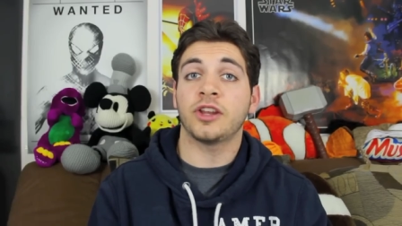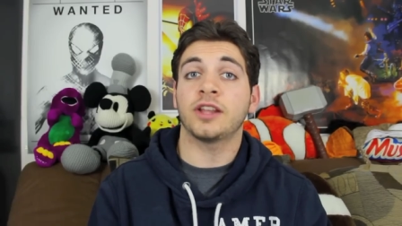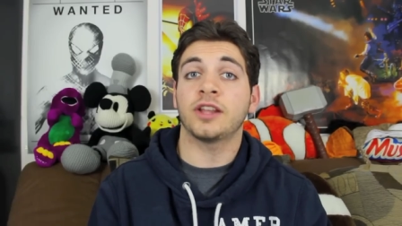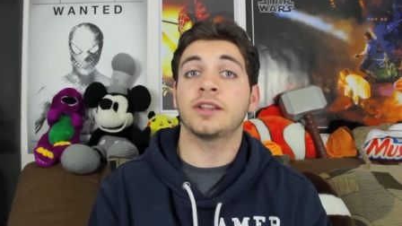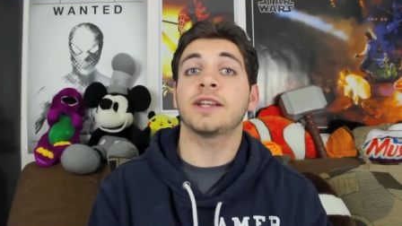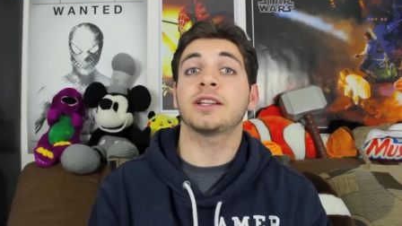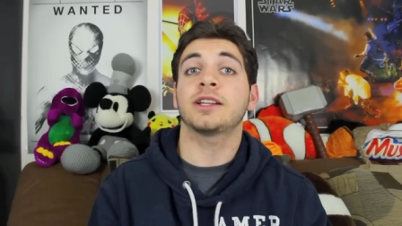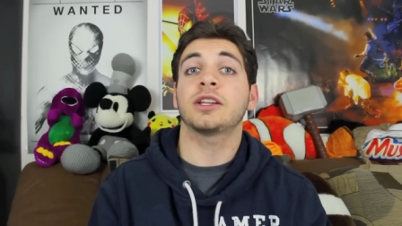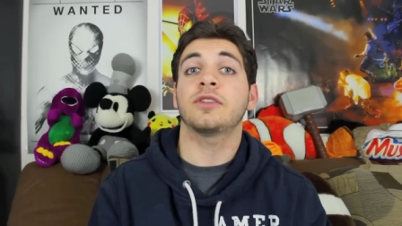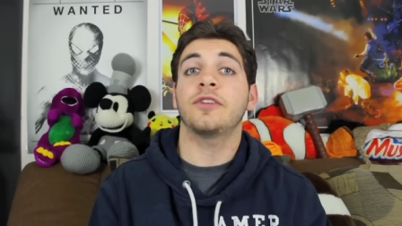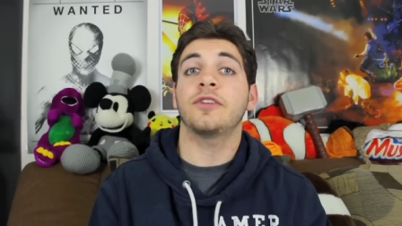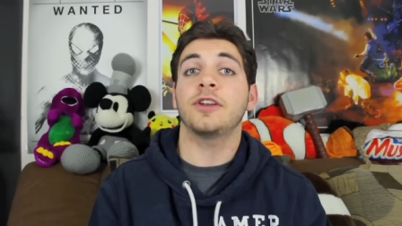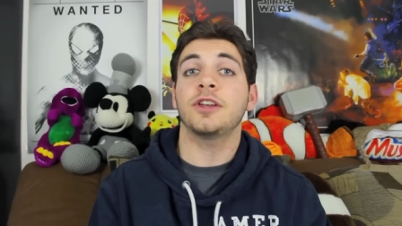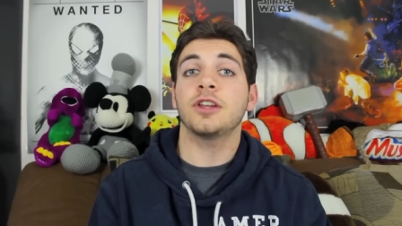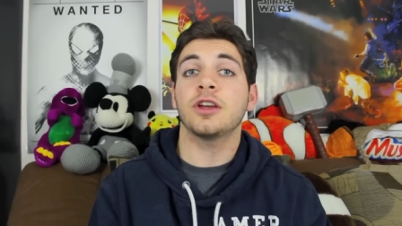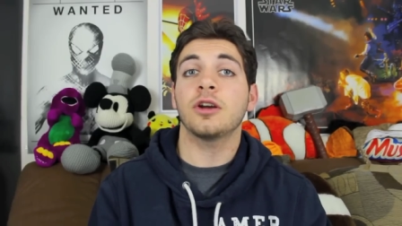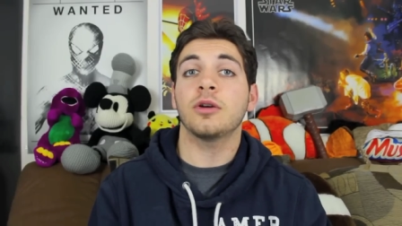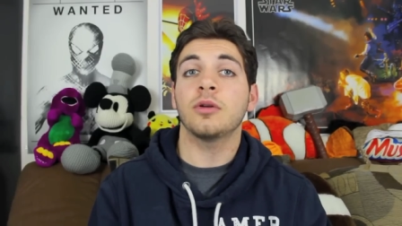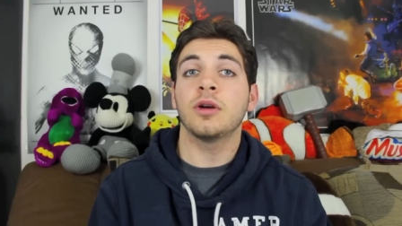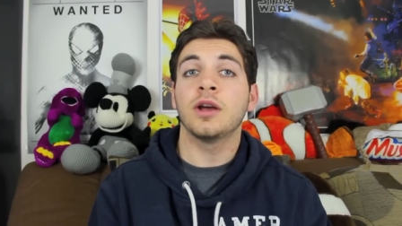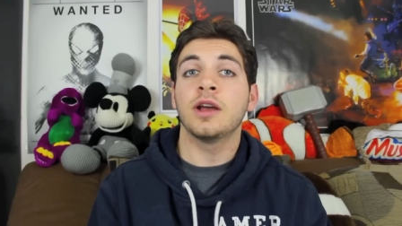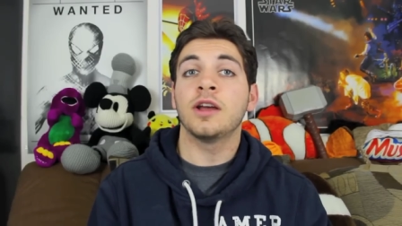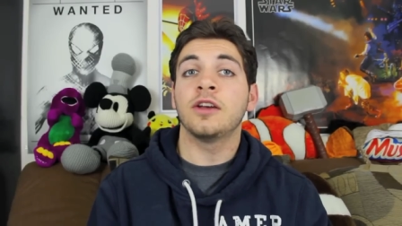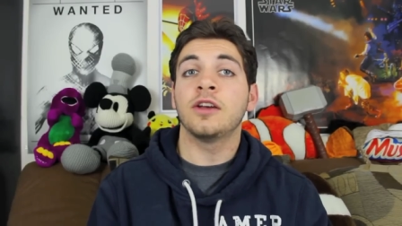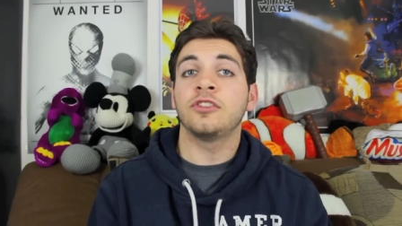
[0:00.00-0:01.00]
and like the
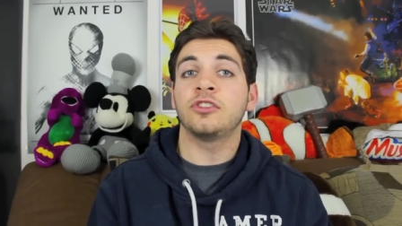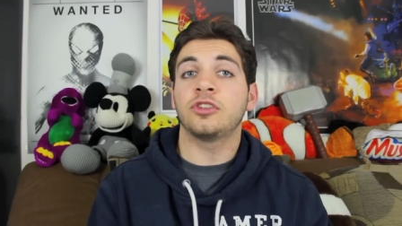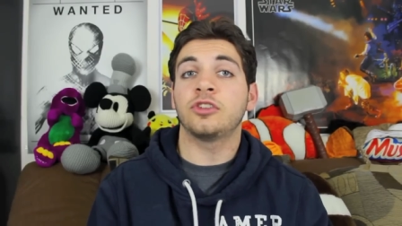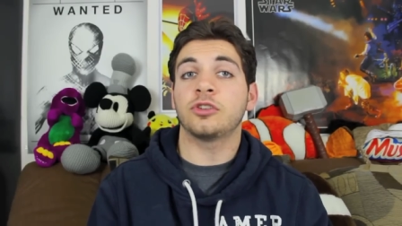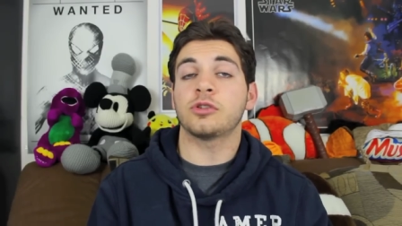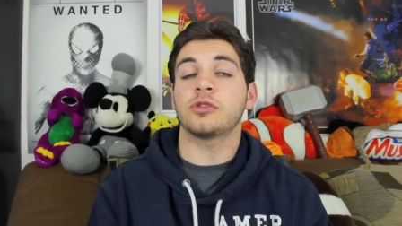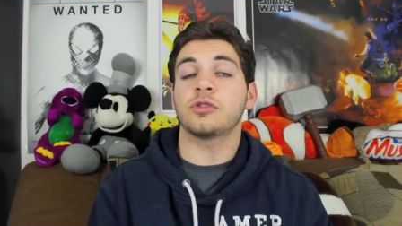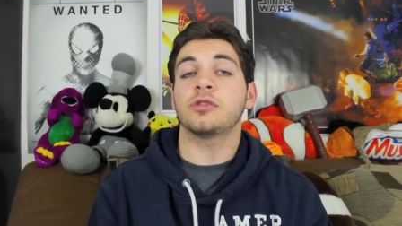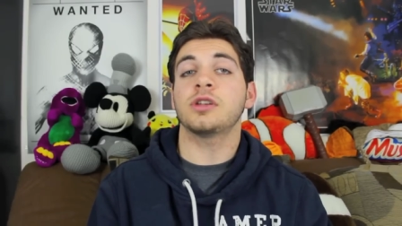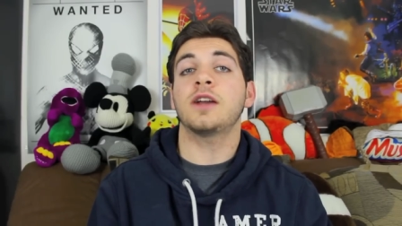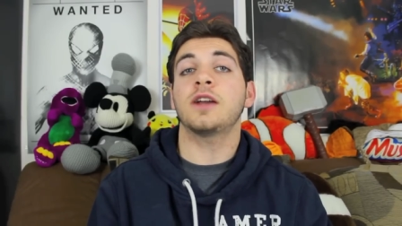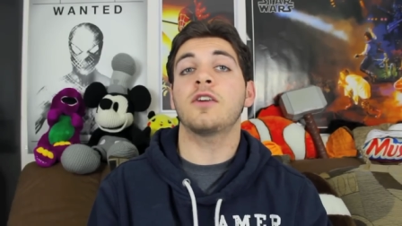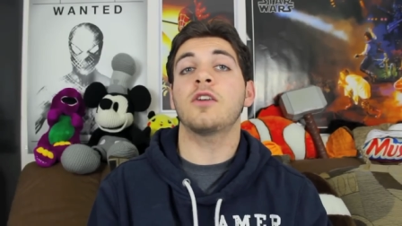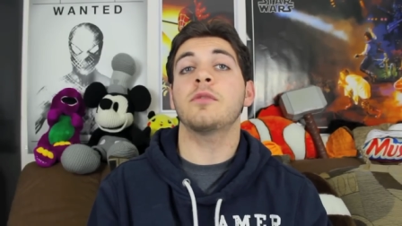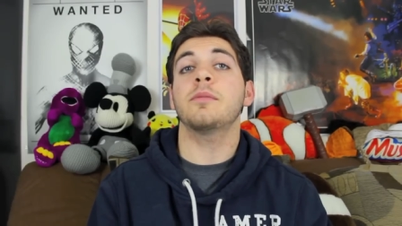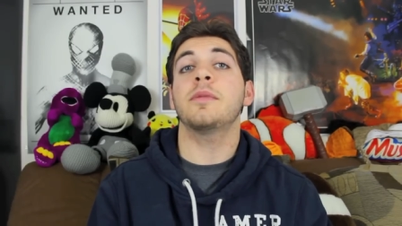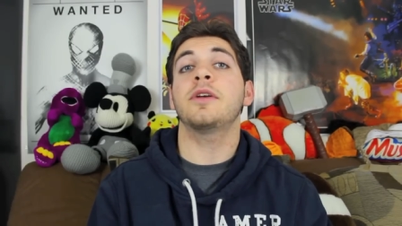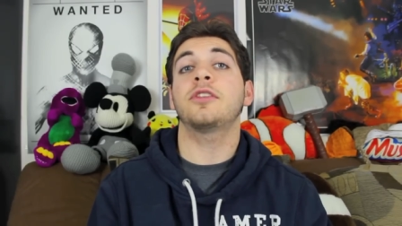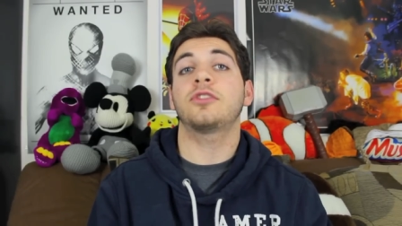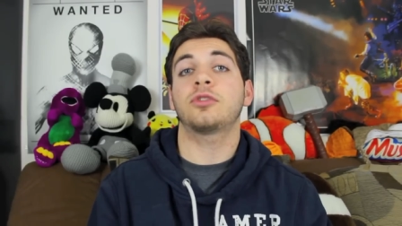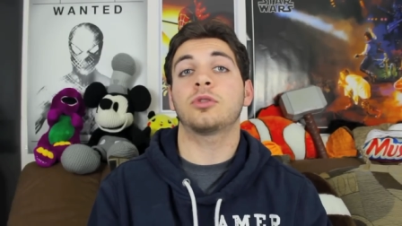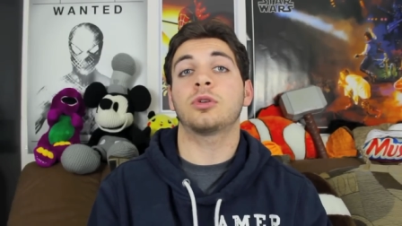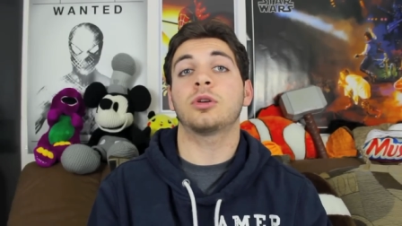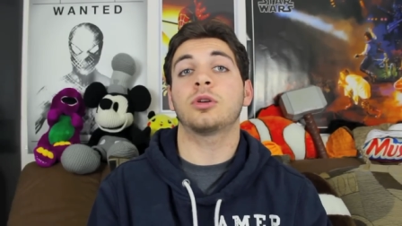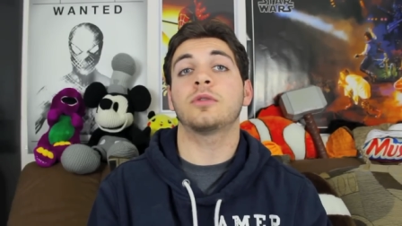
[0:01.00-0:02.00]
video so you'll never
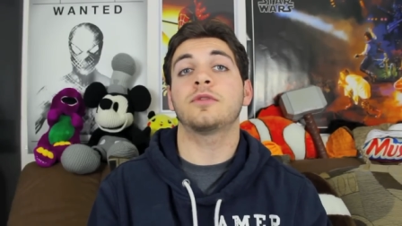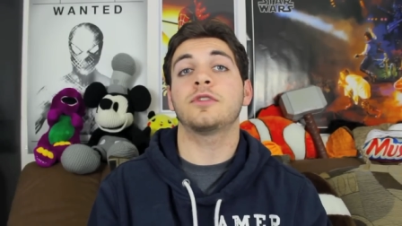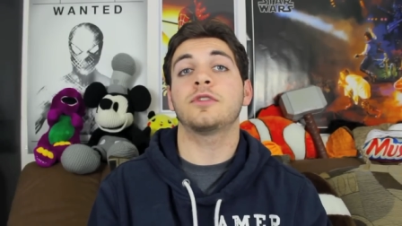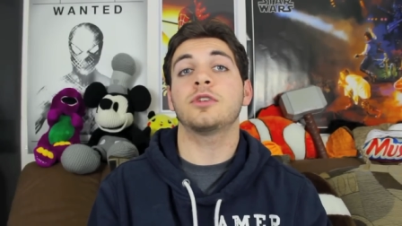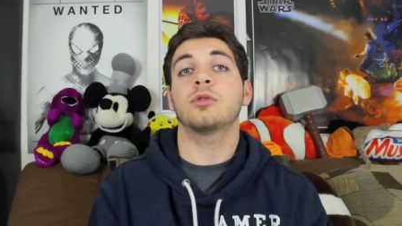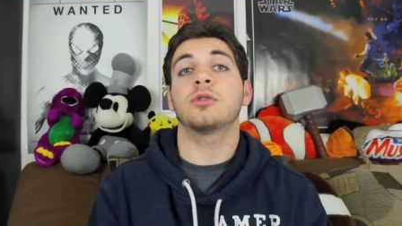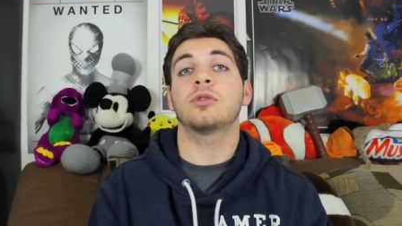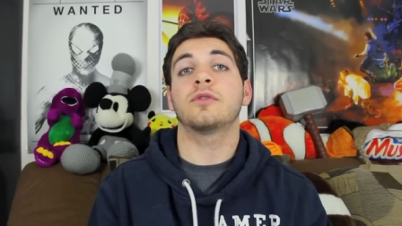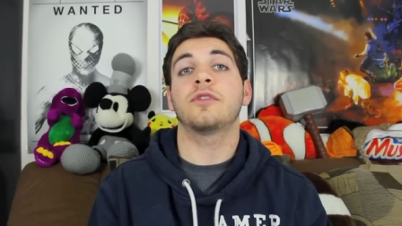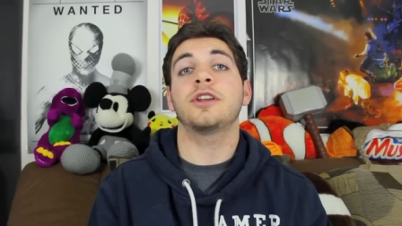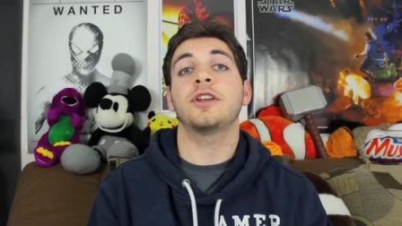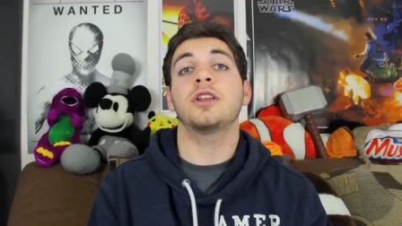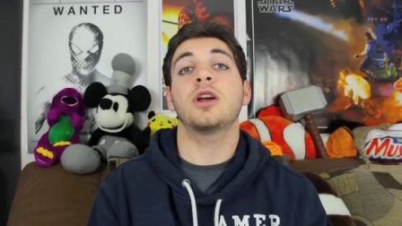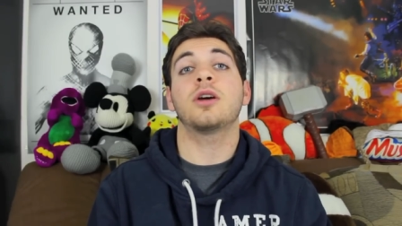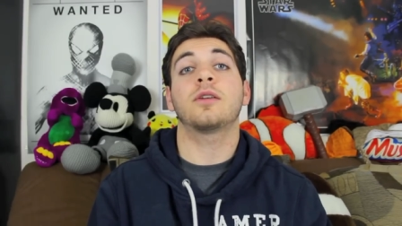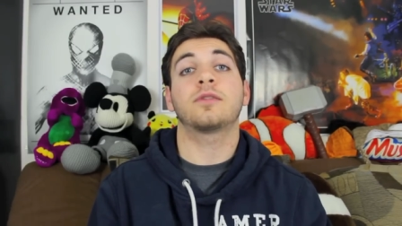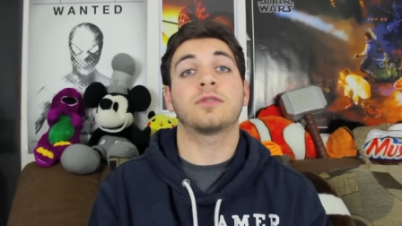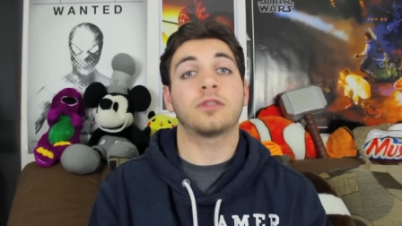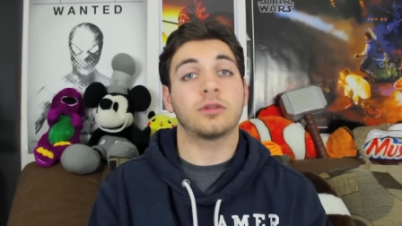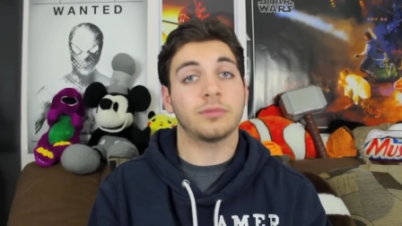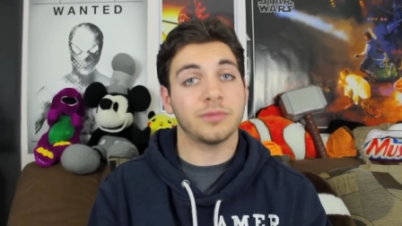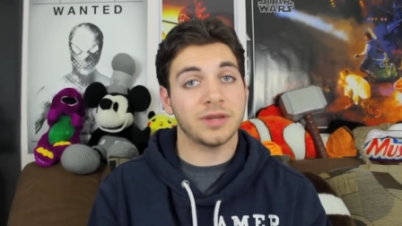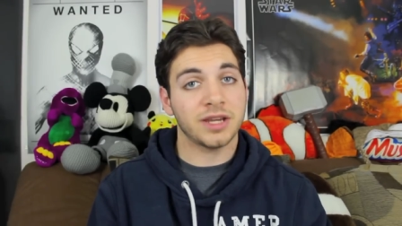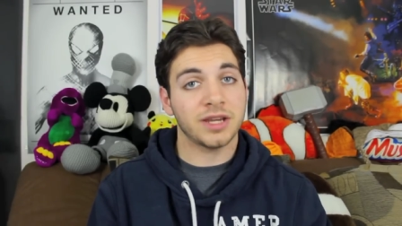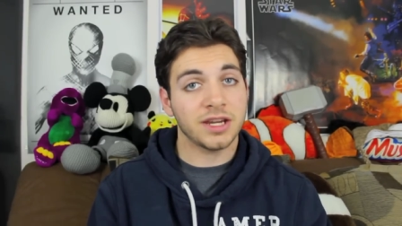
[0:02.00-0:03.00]
miss a review or video
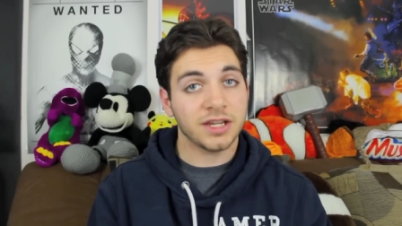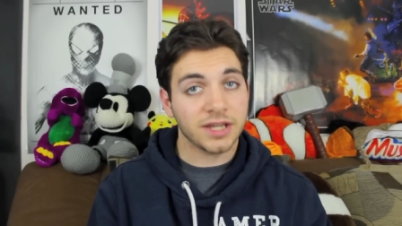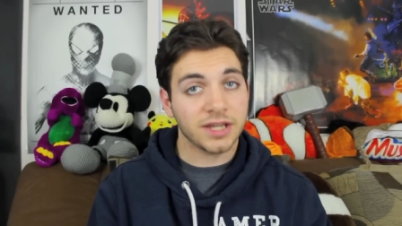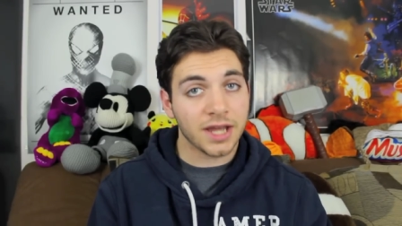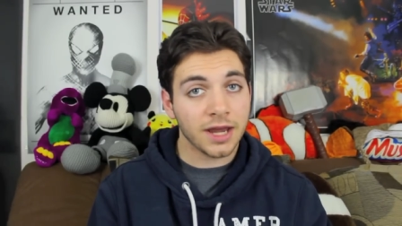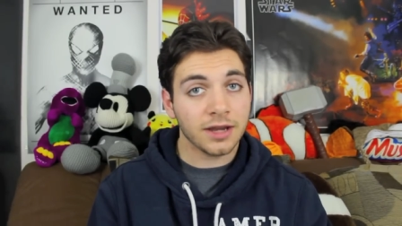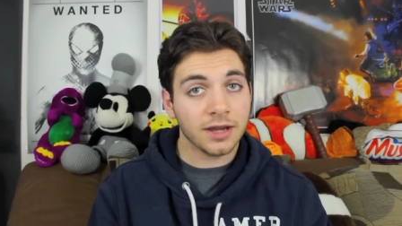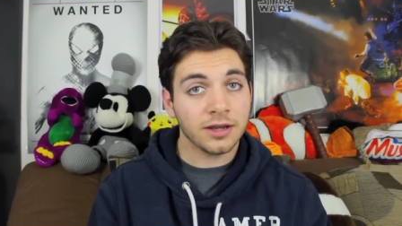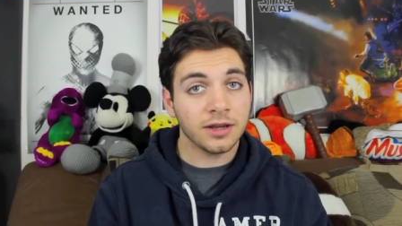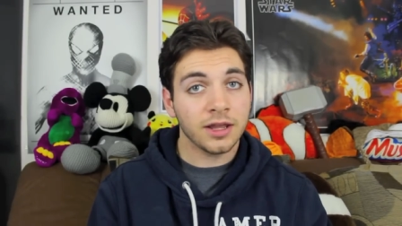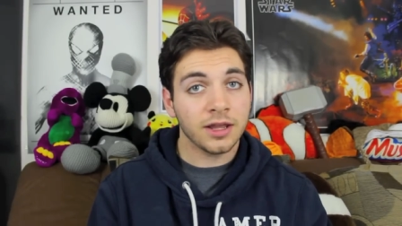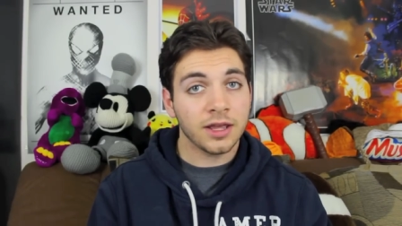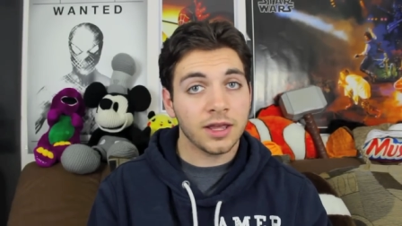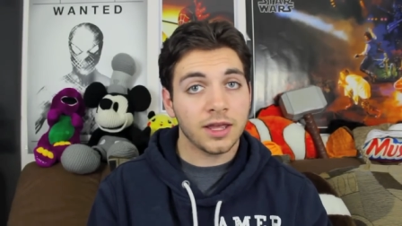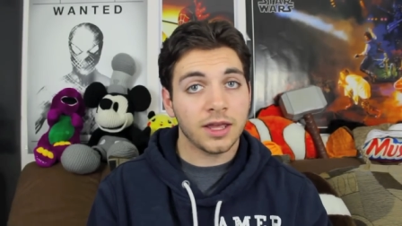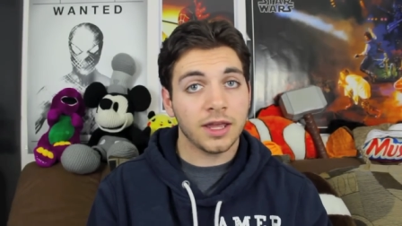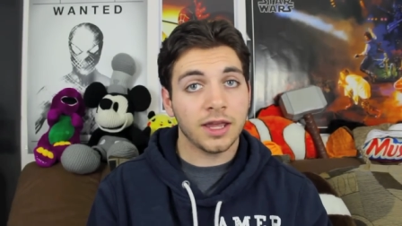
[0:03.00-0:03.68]
from me again.